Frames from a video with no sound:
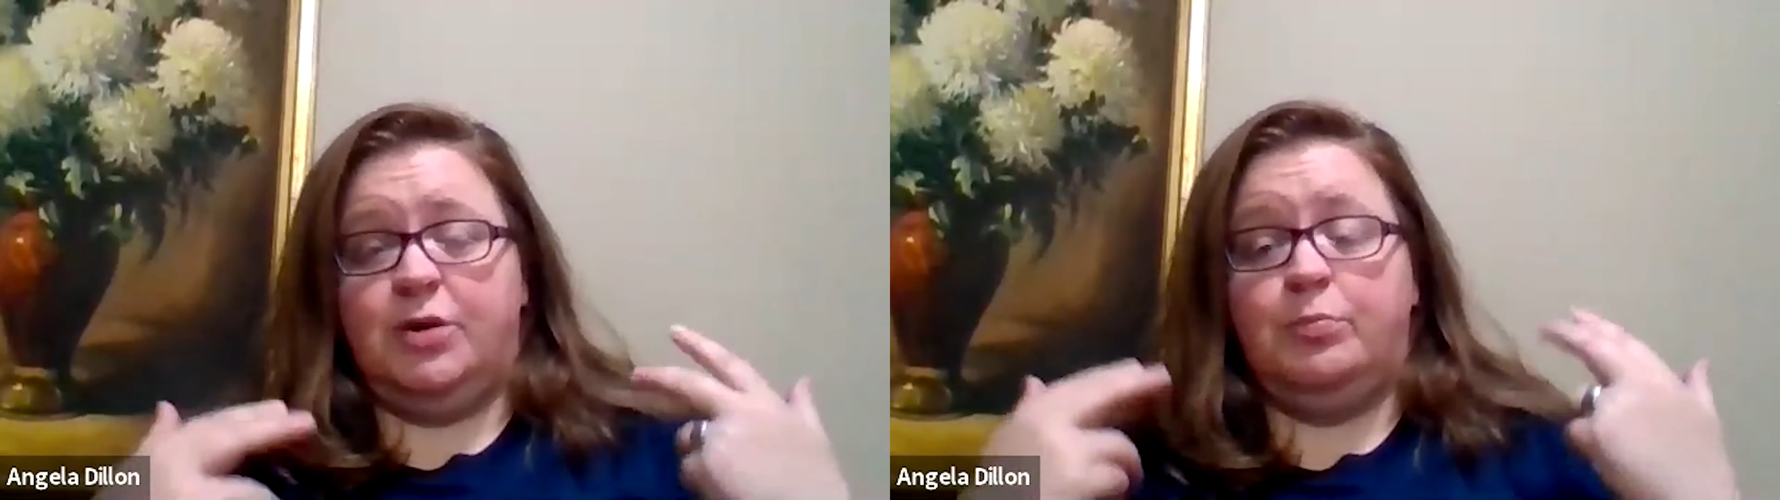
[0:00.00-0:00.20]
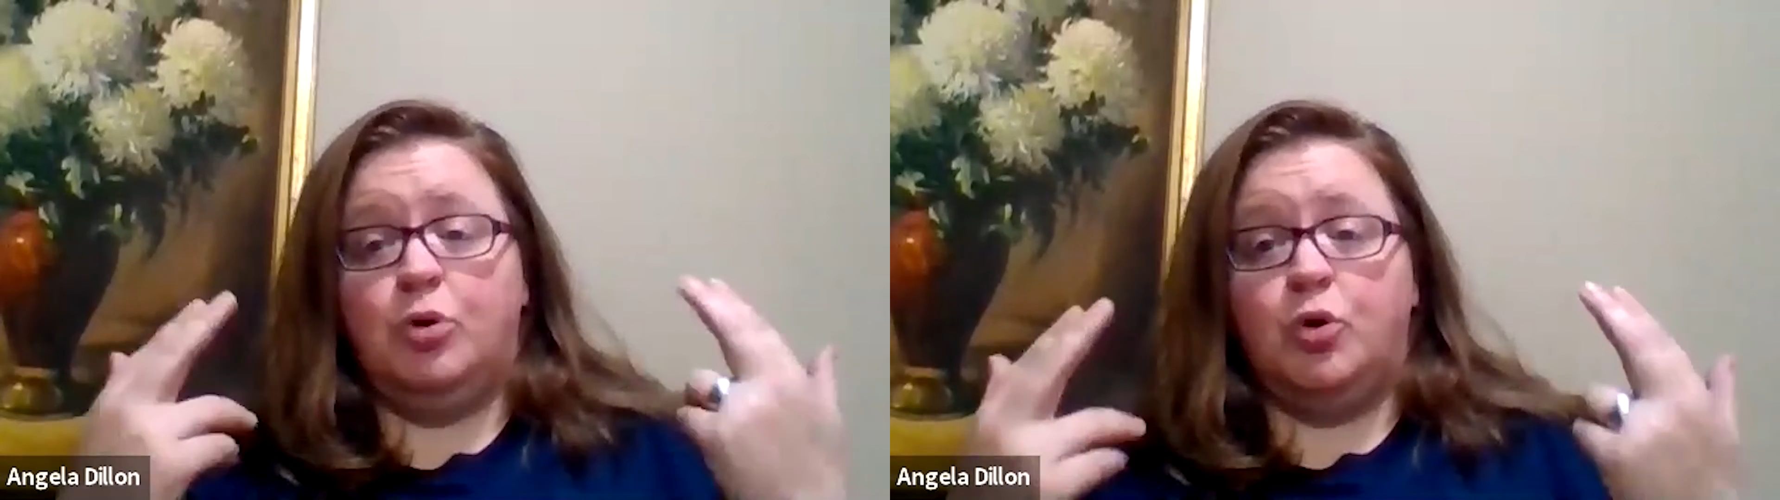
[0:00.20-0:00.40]

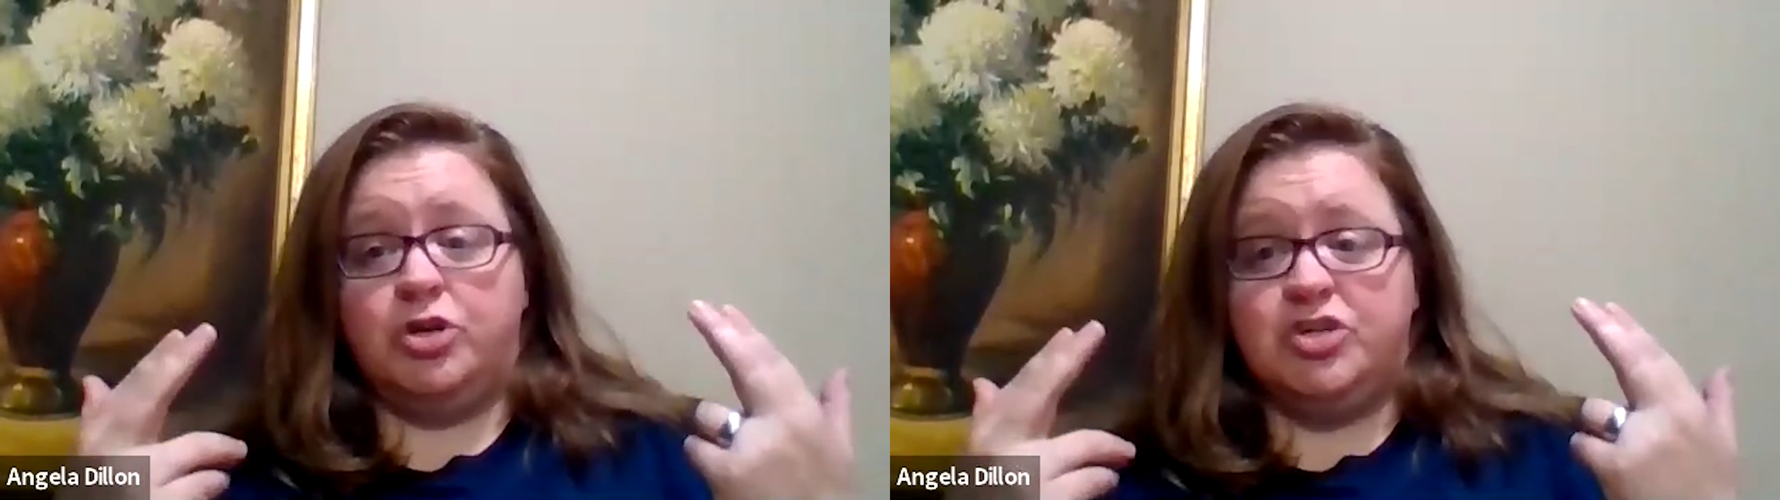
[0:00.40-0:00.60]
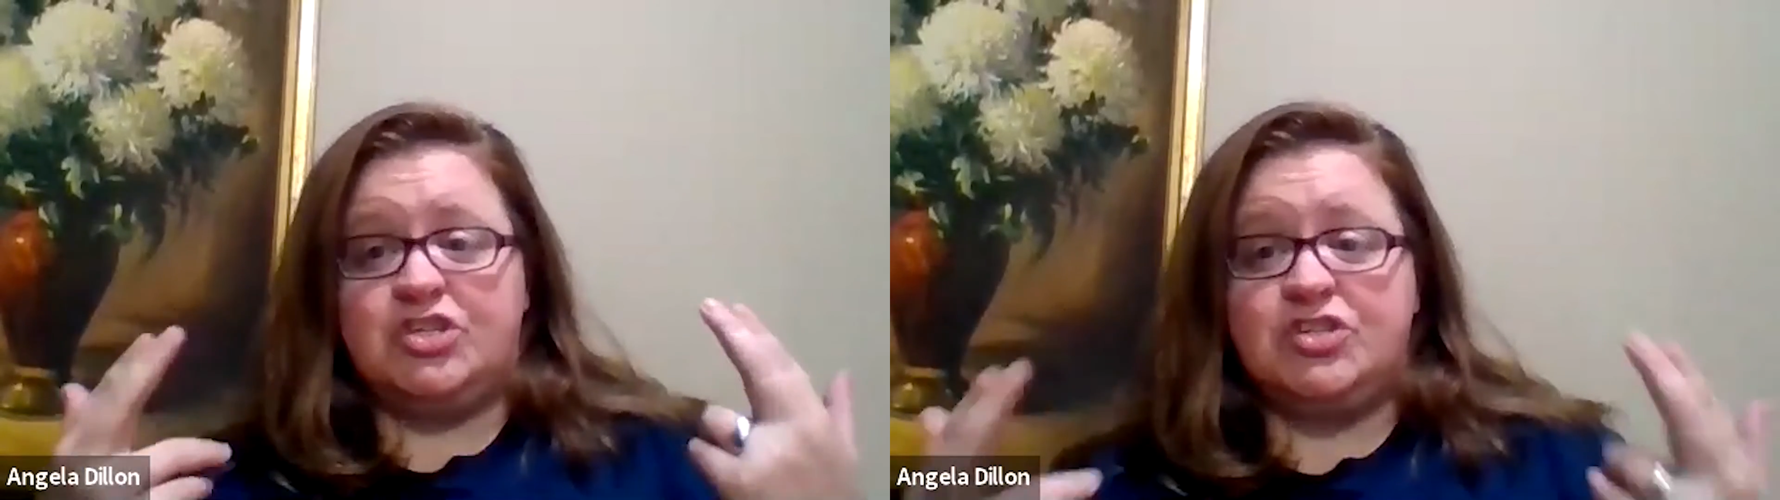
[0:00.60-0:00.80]
a
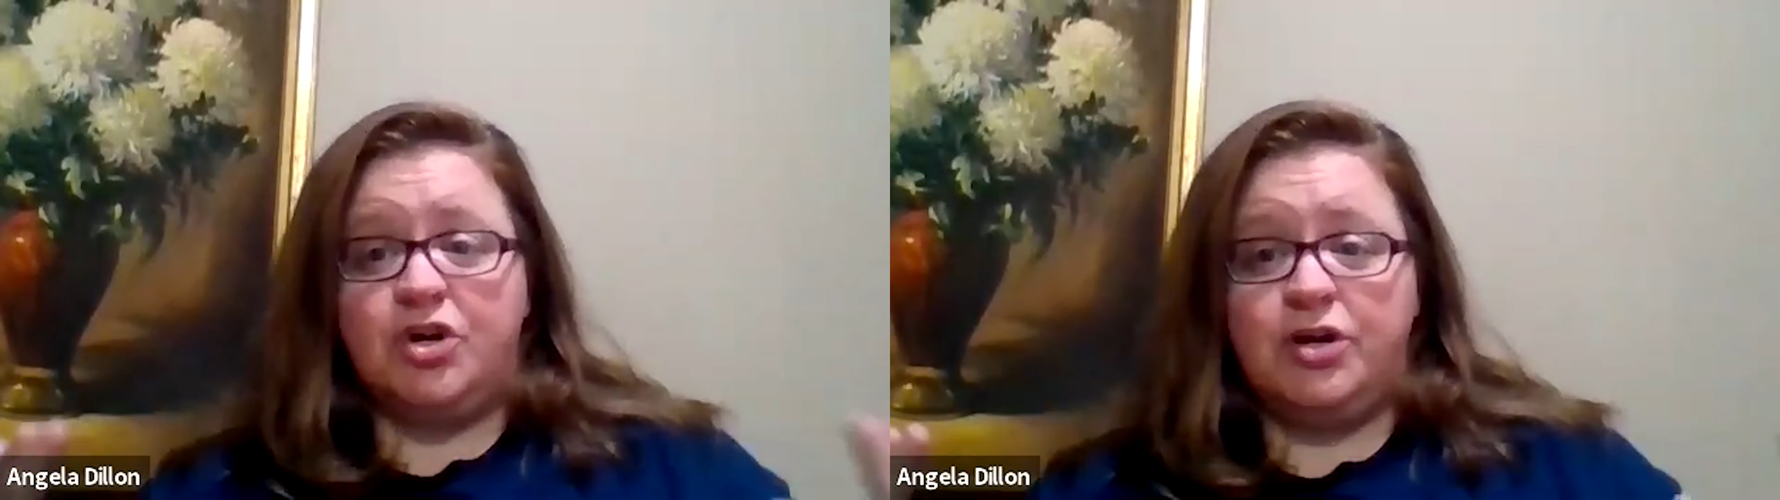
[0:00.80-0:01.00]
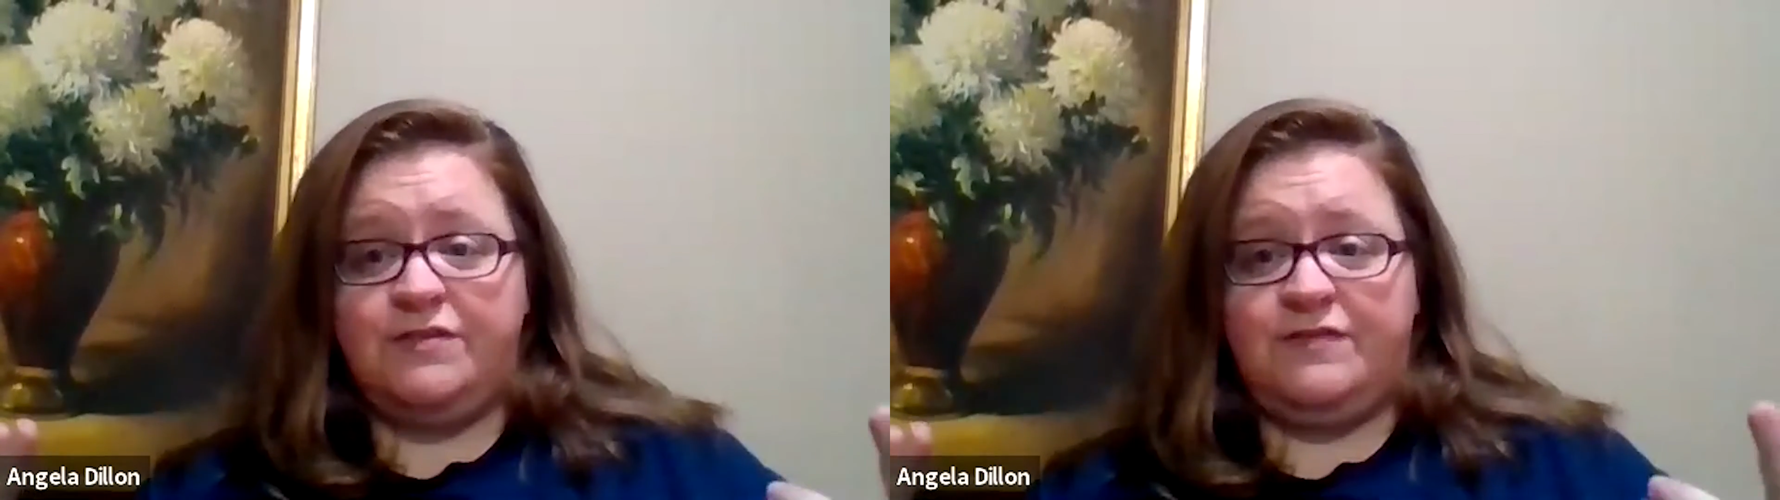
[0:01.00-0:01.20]
board
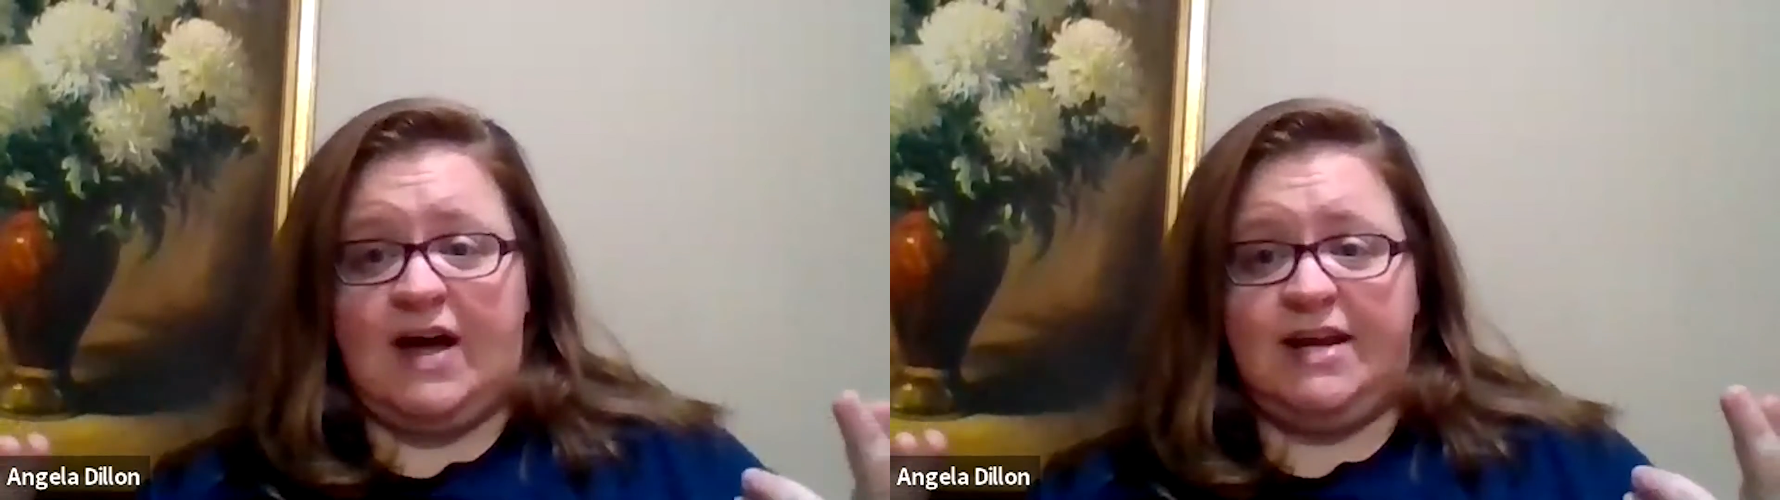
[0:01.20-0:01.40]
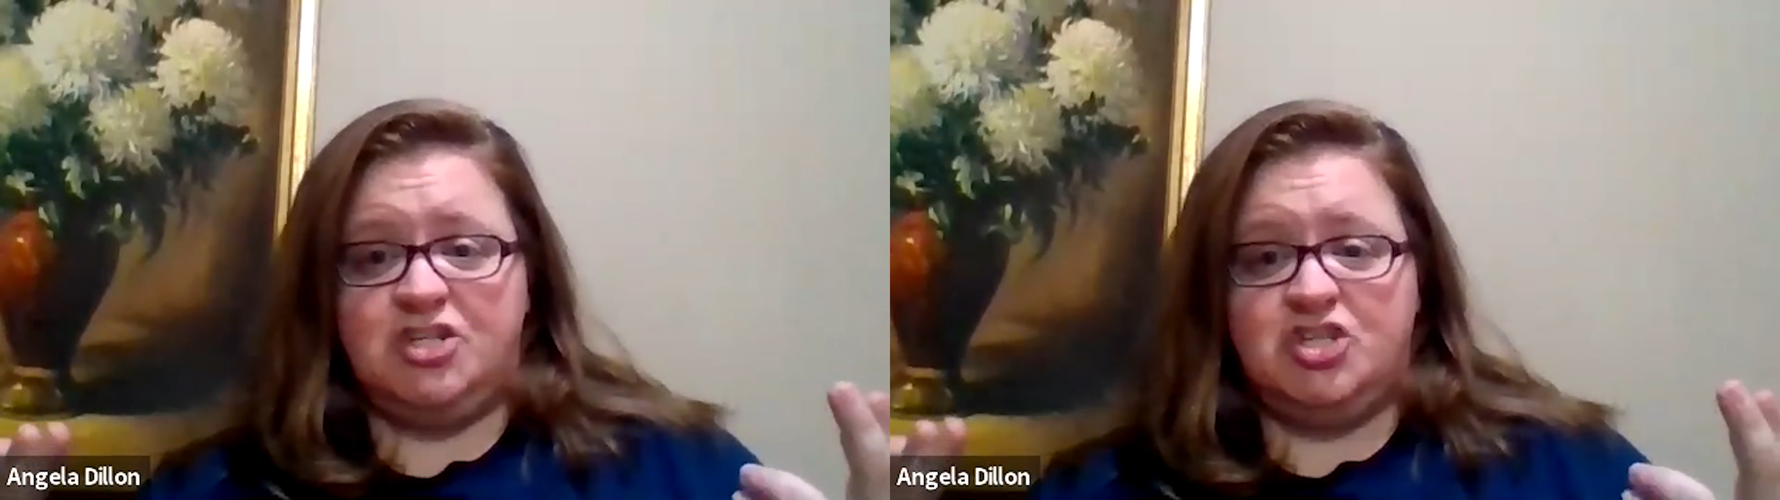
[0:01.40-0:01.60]
certified